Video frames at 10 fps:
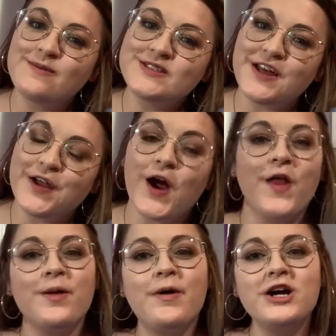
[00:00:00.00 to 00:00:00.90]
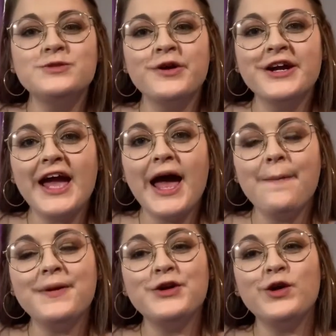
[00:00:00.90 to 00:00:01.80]
seller on the Poshmark
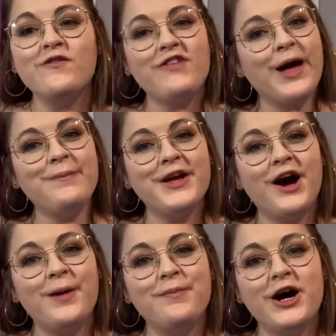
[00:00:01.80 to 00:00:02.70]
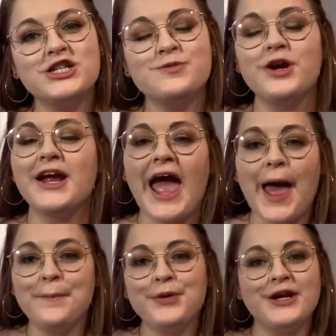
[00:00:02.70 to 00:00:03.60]
app. You can find me on Poshmark
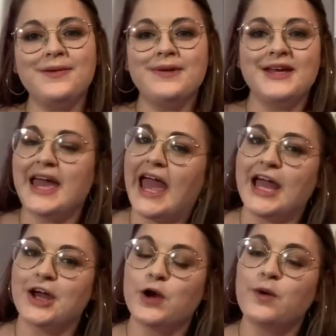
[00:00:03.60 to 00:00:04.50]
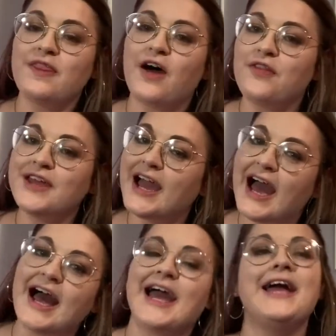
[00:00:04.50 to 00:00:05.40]
at Pretty Pink Hanger without the
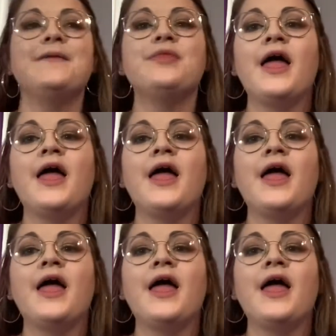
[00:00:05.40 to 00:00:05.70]
I.